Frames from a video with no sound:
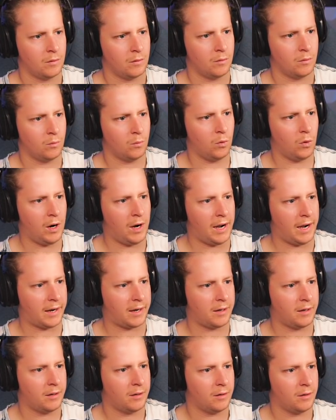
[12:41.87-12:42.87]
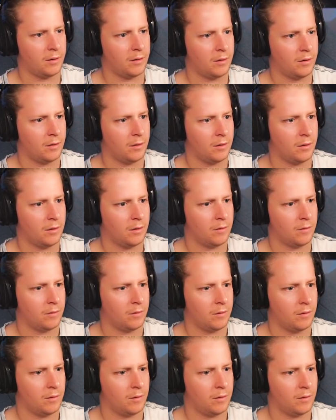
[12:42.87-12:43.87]
Whack! You just killed the
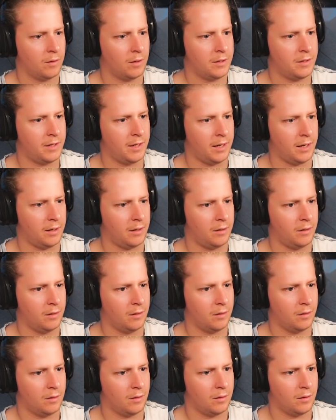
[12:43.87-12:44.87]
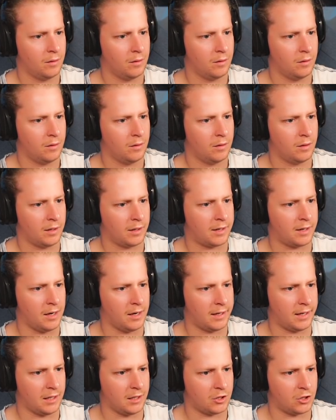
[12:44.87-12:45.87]
puffin! I did. And I can't
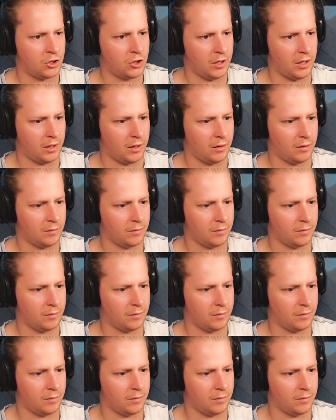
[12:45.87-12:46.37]
get the shit.